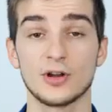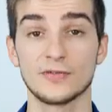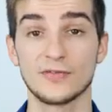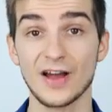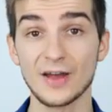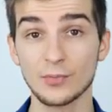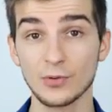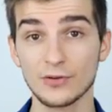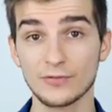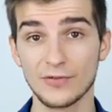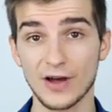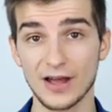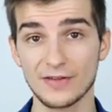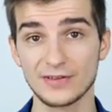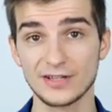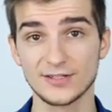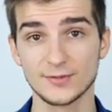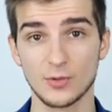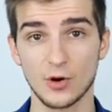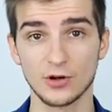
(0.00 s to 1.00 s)
Now the
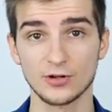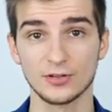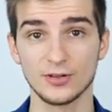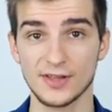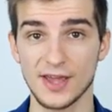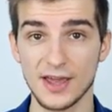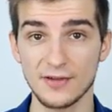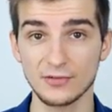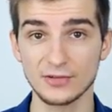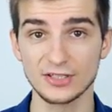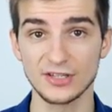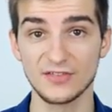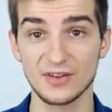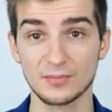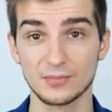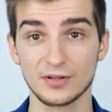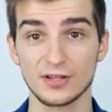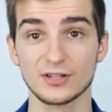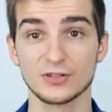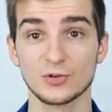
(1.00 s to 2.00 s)
5.5-inch model, the iPhone
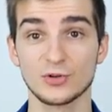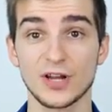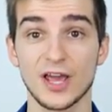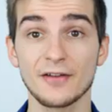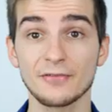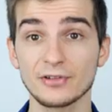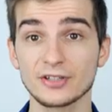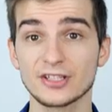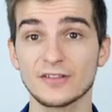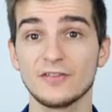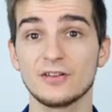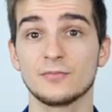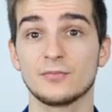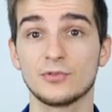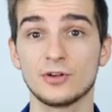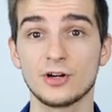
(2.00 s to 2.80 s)
7 Plus or the iPhone 7